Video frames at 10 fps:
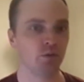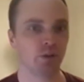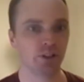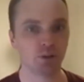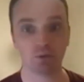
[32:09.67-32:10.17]

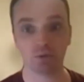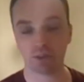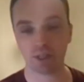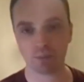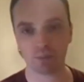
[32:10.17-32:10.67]
reasonable
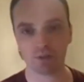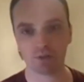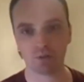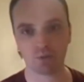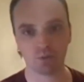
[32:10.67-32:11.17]
steps
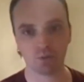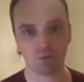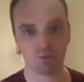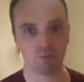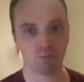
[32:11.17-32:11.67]
to
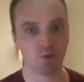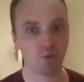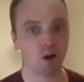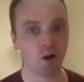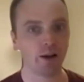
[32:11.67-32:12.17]

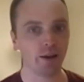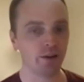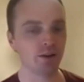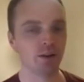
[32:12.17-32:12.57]
provide